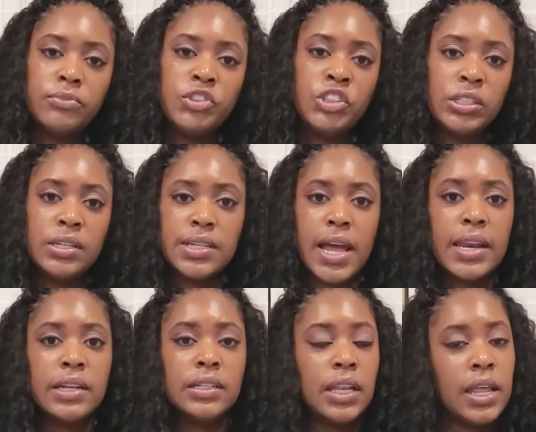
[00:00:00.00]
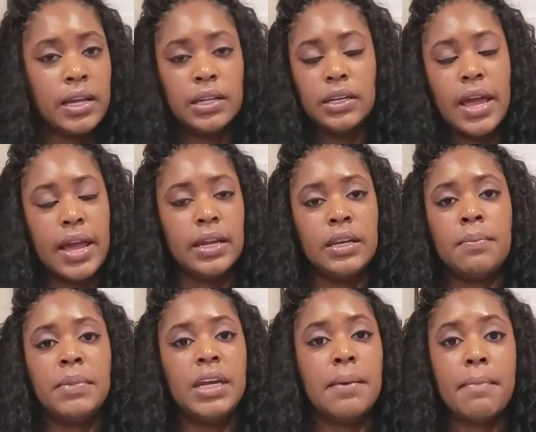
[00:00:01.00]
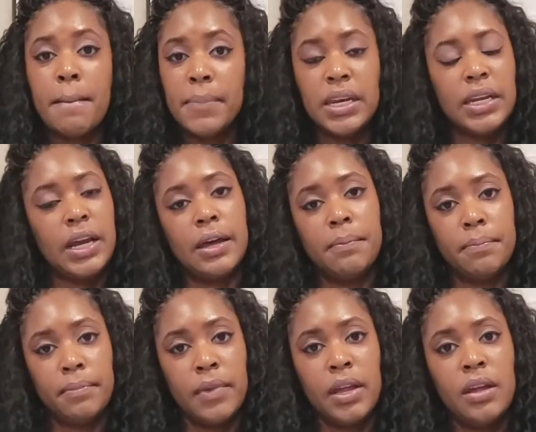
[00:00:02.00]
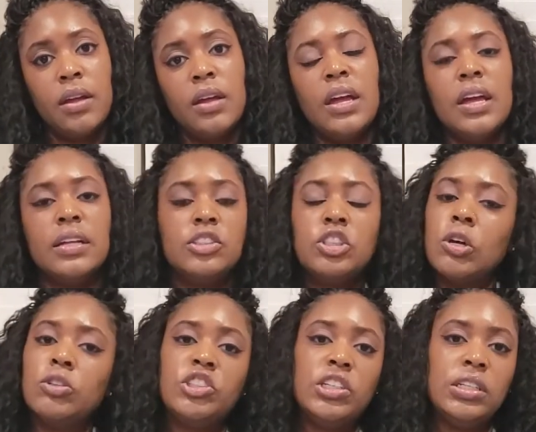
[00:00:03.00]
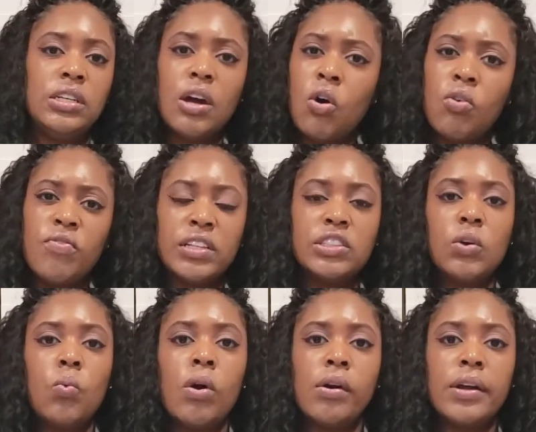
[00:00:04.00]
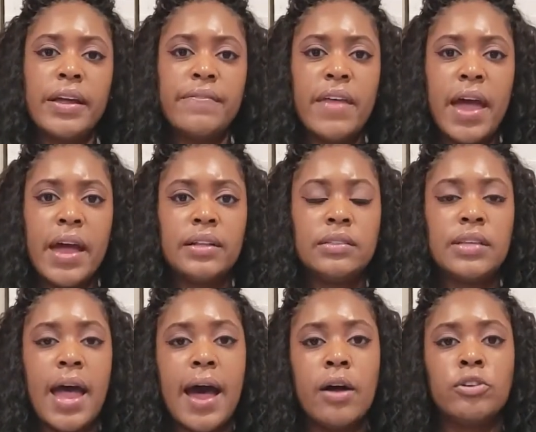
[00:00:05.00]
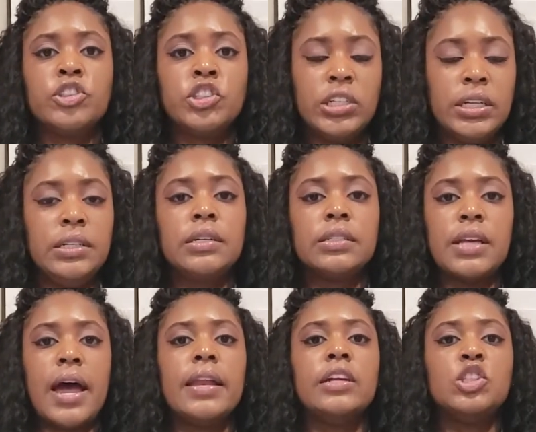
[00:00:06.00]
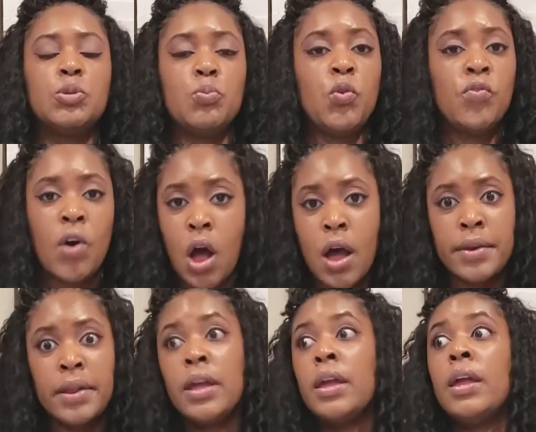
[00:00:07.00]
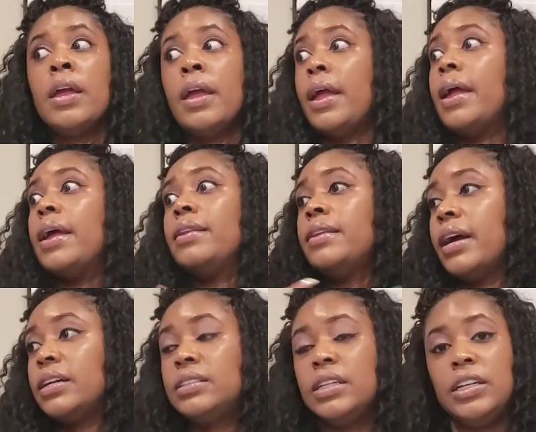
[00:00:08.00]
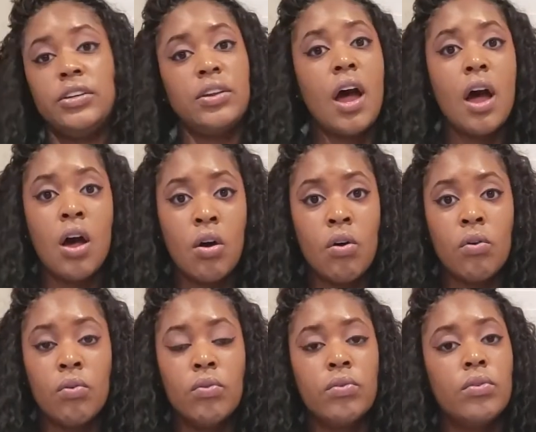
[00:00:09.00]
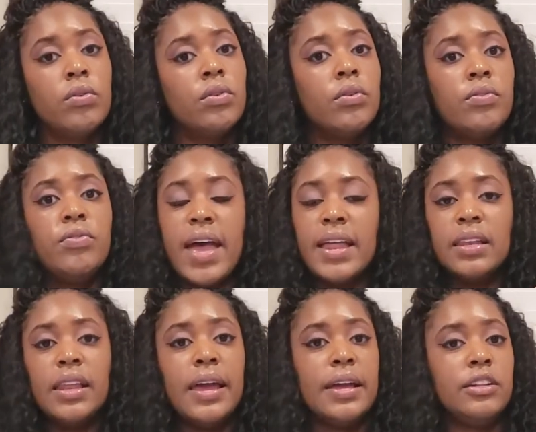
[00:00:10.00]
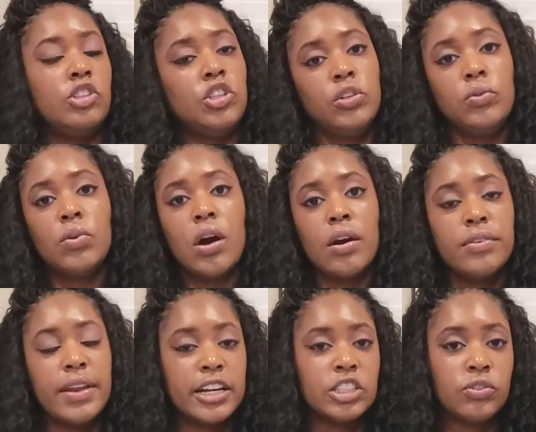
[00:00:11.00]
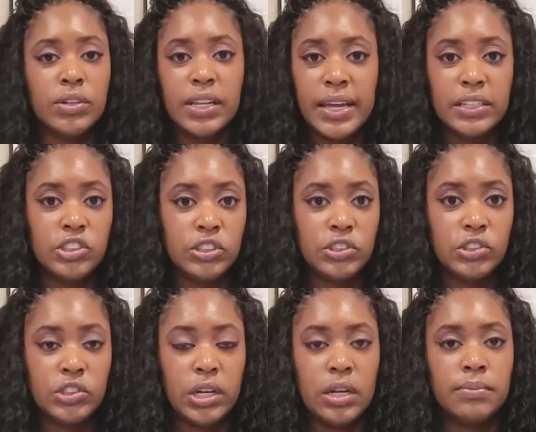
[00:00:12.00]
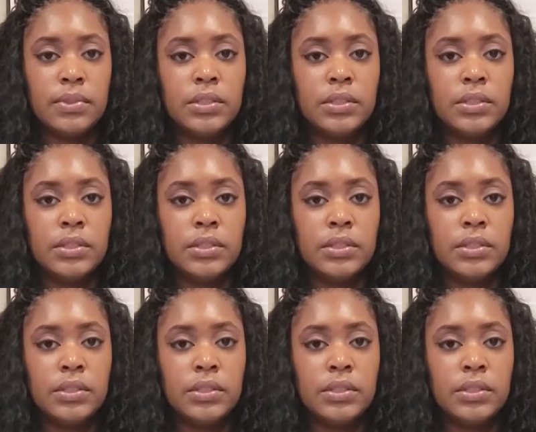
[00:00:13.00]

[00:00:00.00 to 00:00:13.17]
She decided, let me get my money up. And so she dove into work, and that's how she decided to move on. And next thing you know, that led to her next relationship.